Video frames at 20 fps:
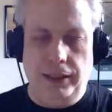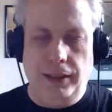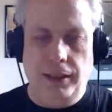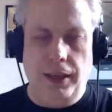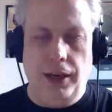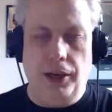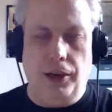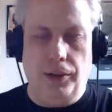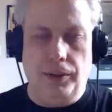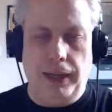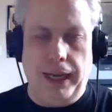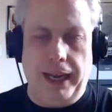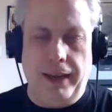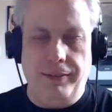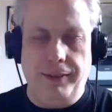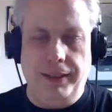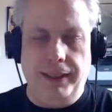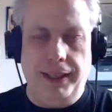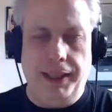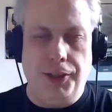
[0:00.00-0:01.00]
you know
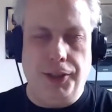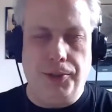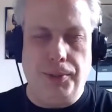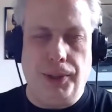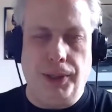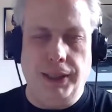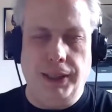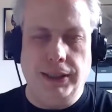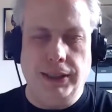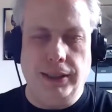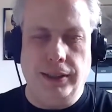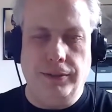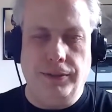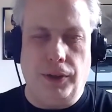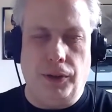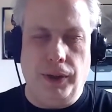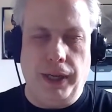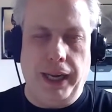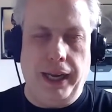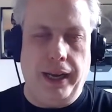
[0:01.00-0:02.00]
having the experience of
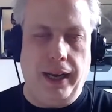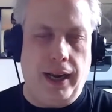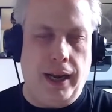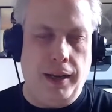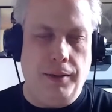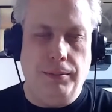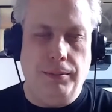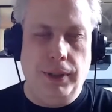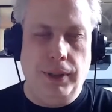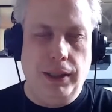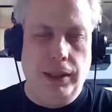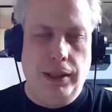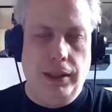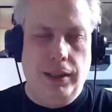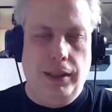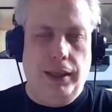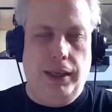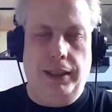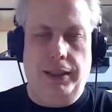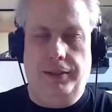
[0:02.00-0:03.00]
okay, I'm
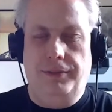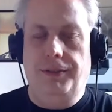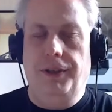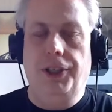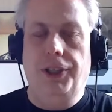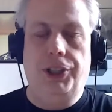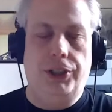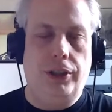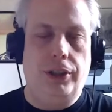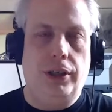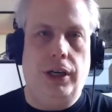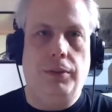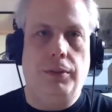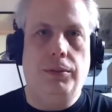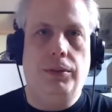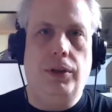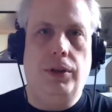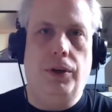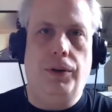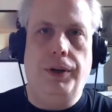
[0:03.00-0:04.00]
an adventure and I'm
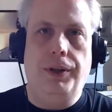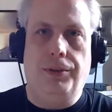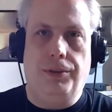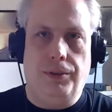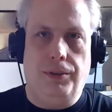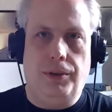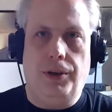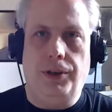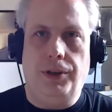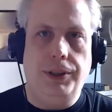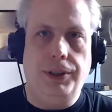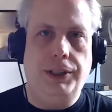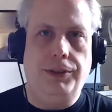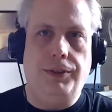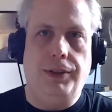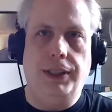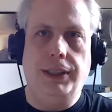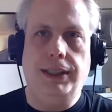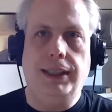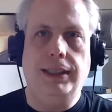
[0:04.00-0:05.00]
going through all these
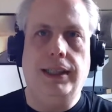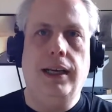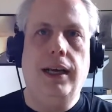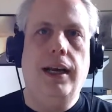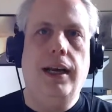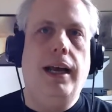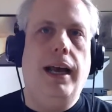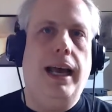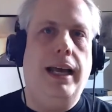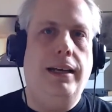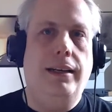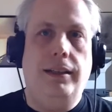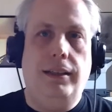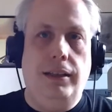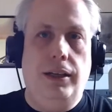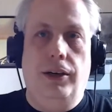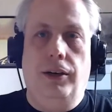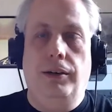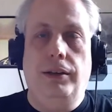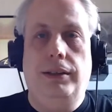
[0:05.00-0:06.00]
various things. And you
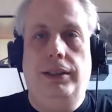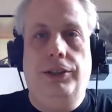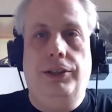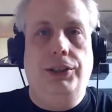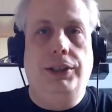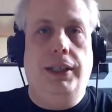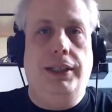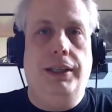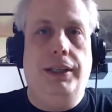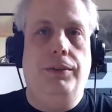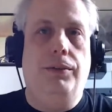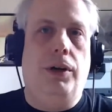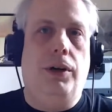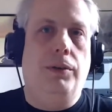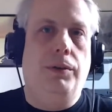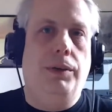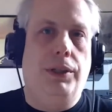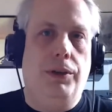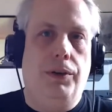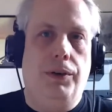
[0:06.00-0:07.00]
know, there's nothing wrong
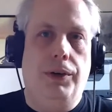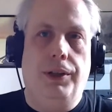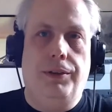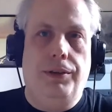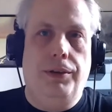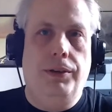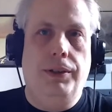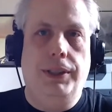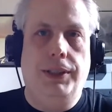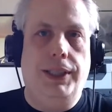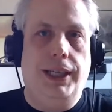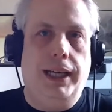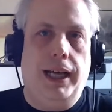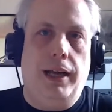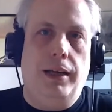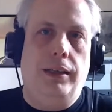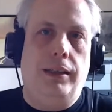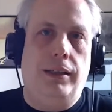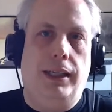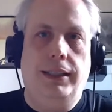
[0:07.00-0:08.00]
with going through and saying I
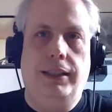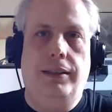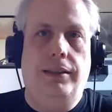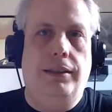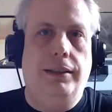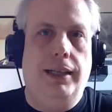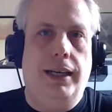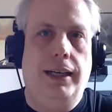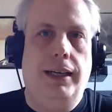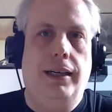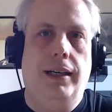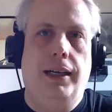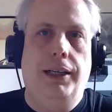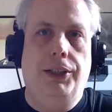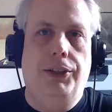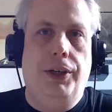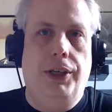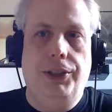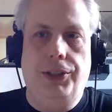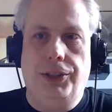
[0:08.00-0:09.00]
collected all 99
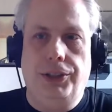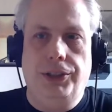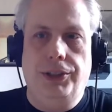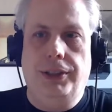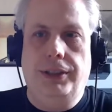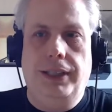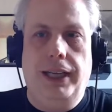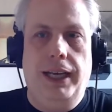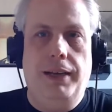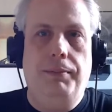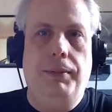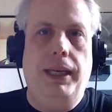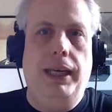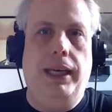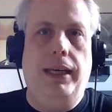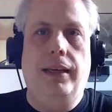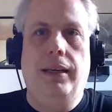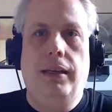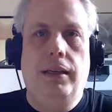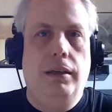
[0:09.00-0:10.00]
treasures, yay
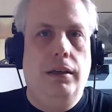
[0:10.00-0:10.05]
me.